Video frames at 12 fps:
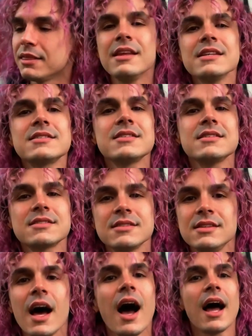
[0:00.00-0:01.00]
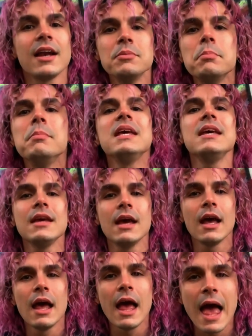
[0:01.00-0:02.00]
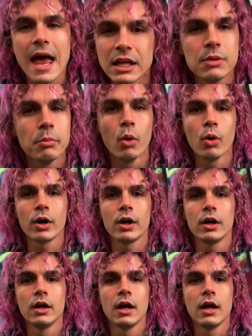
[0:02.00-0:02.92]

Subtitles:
this is not me anymore.